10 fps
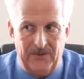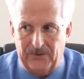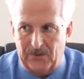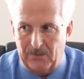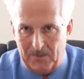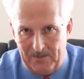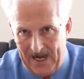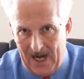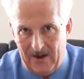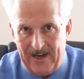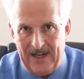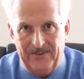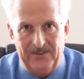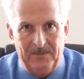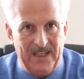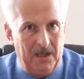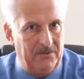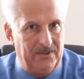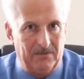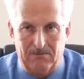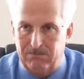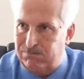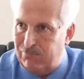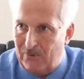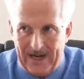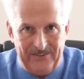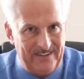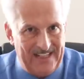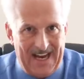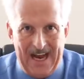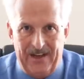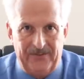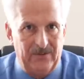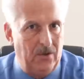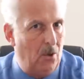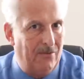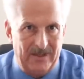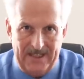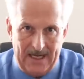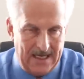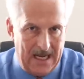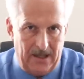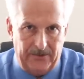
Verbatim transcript: So they're preparing to be able to price gas over $10.